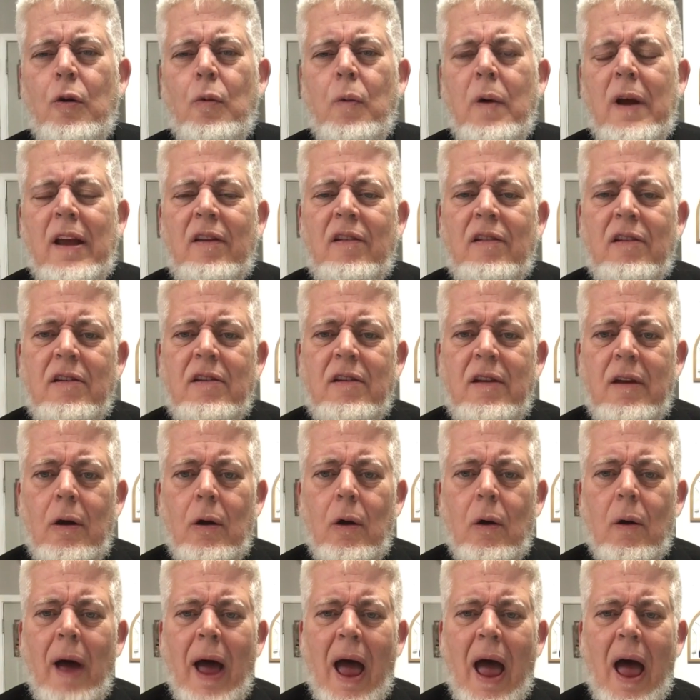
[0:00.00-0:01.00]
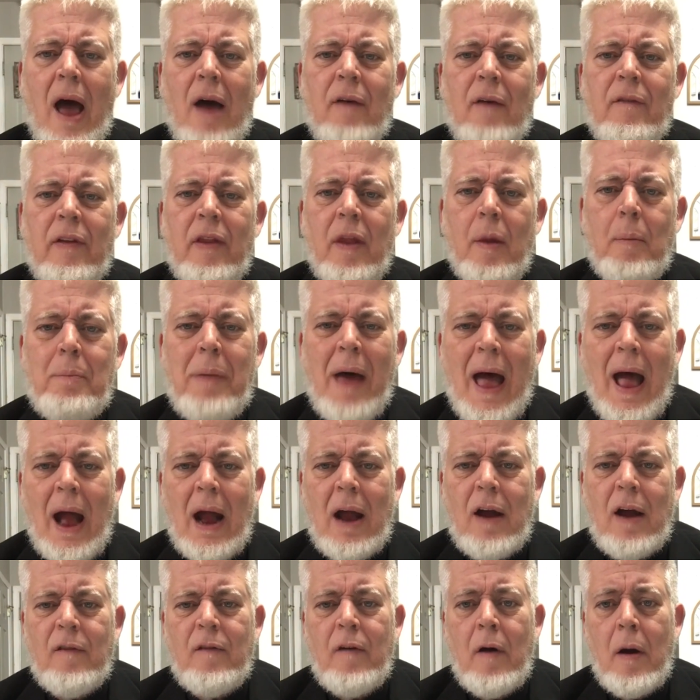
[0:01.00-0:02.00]
we still have in the
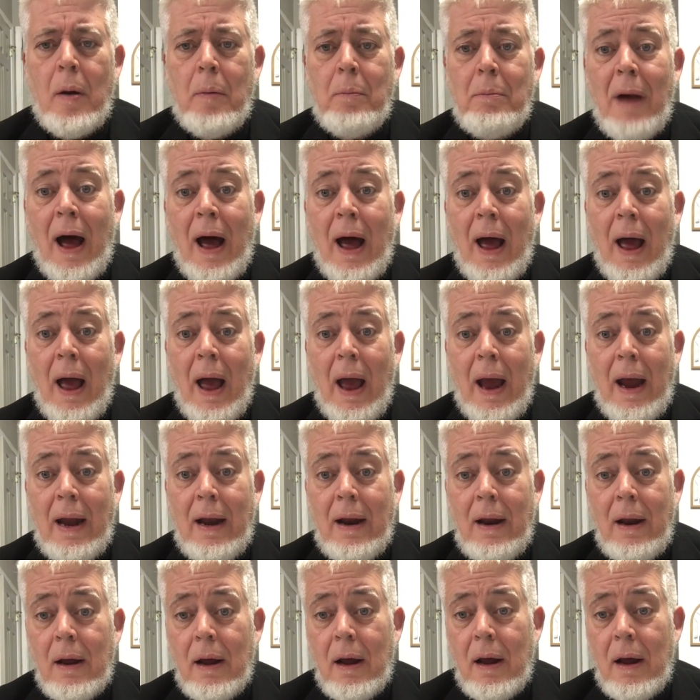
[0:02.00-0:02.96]
back of our mind